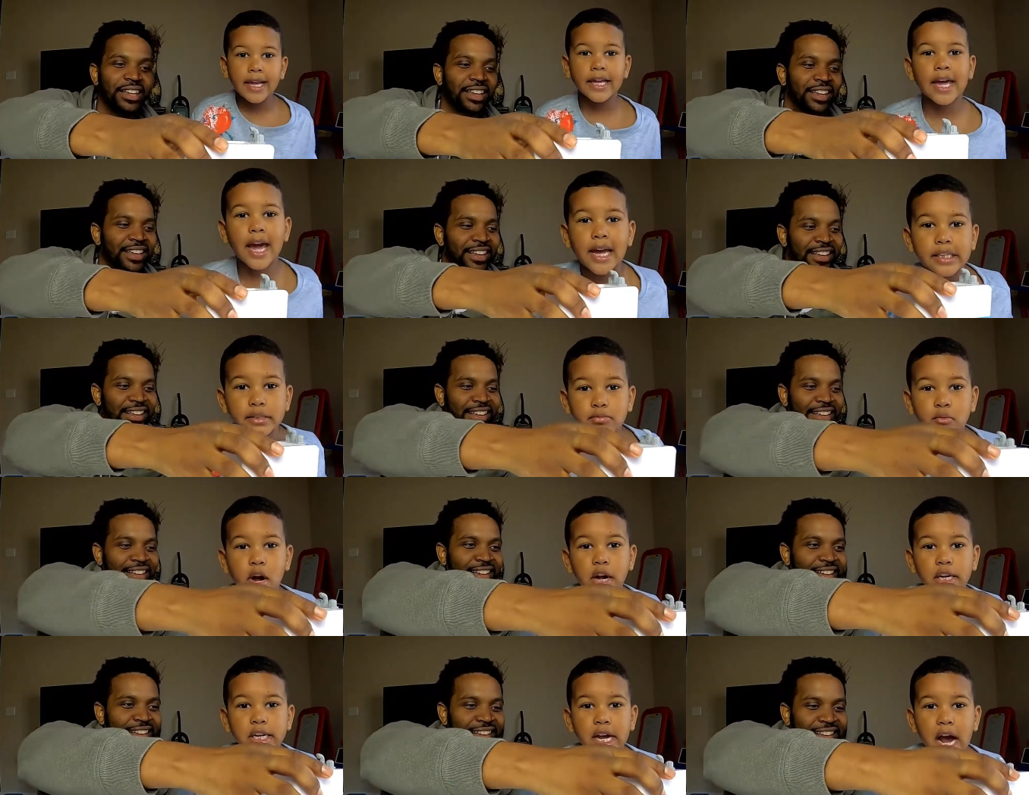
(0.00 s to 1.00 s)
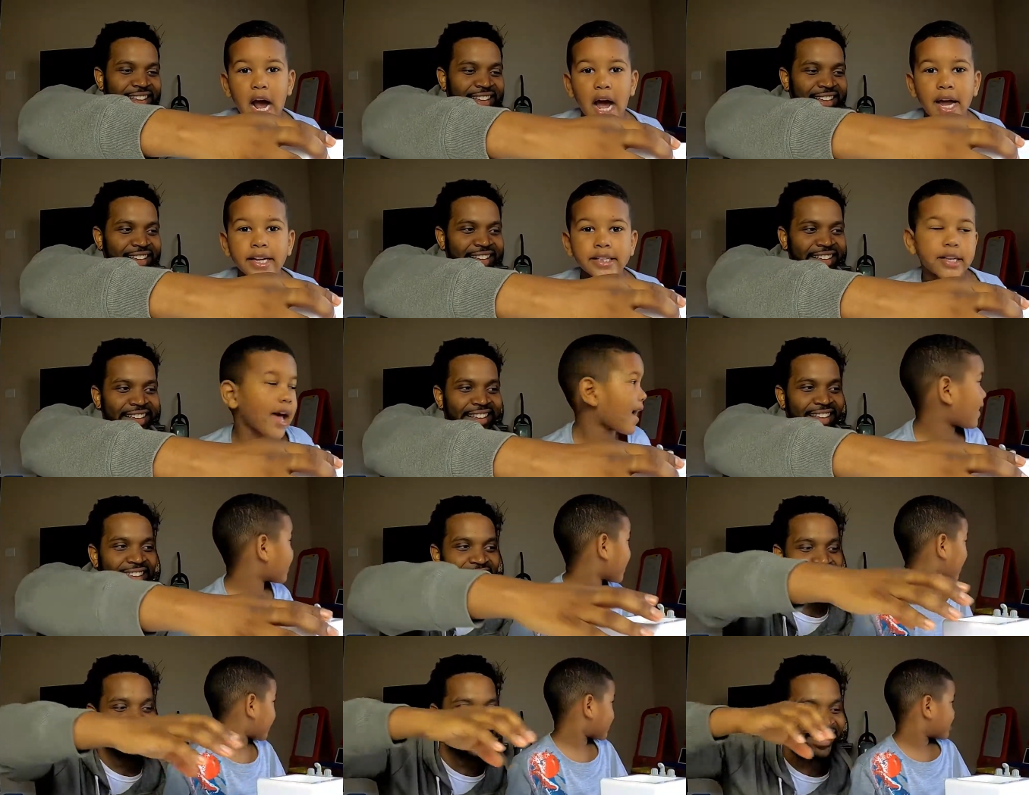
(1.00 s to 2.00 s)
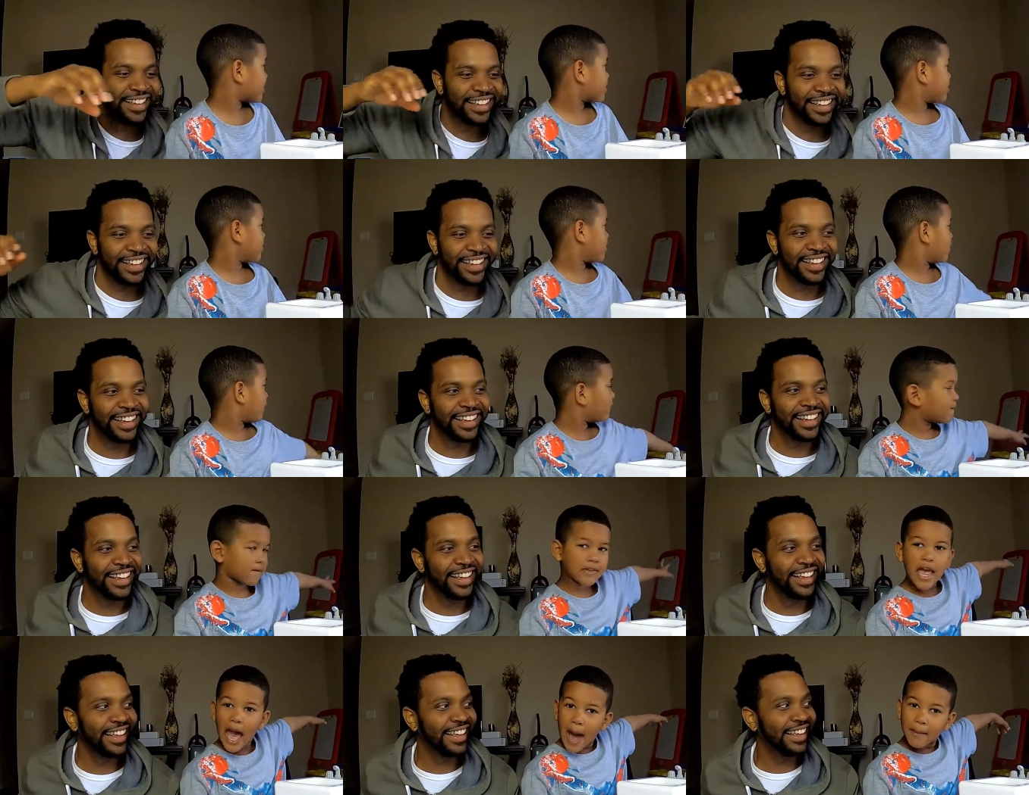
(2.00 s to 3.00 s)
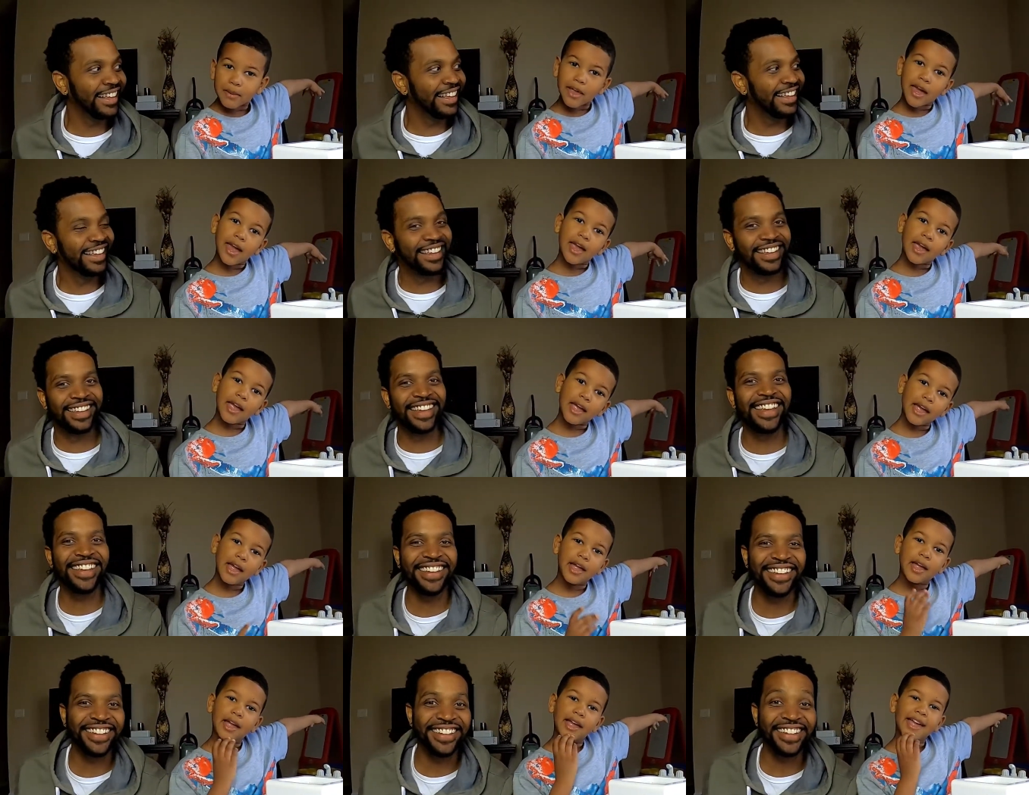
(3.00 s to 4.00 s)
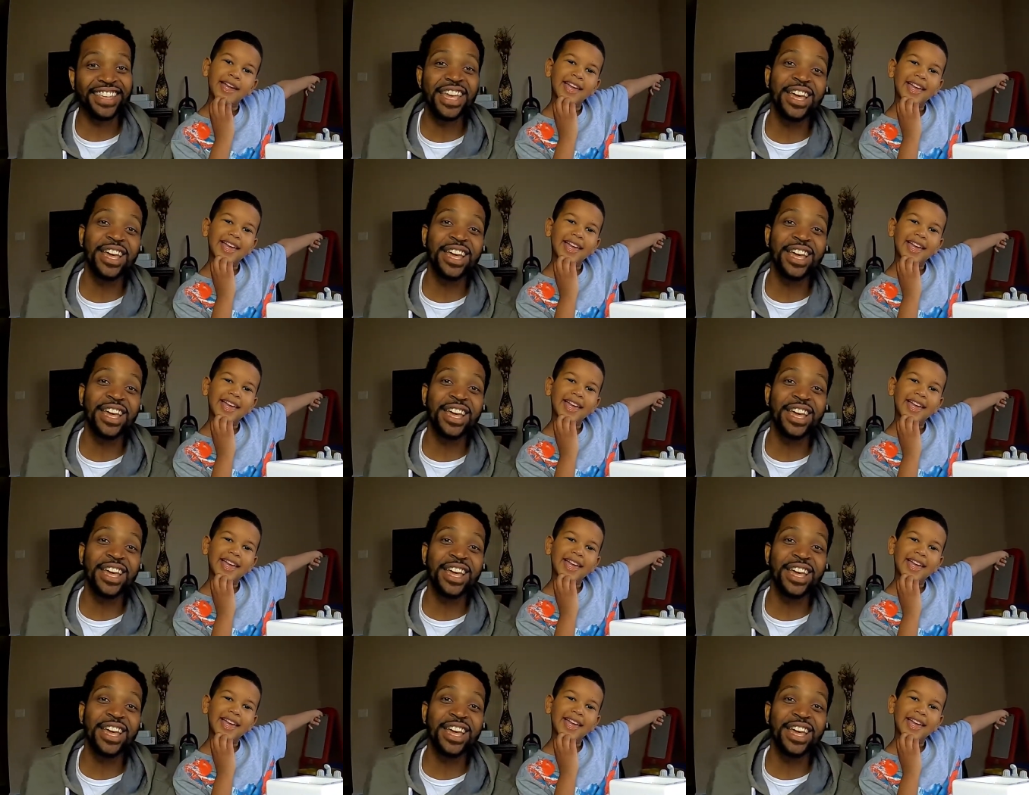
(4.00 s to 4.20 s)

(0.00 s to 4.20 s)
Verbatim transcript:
Speaker 1: And guess what, guys? I got a new tablet.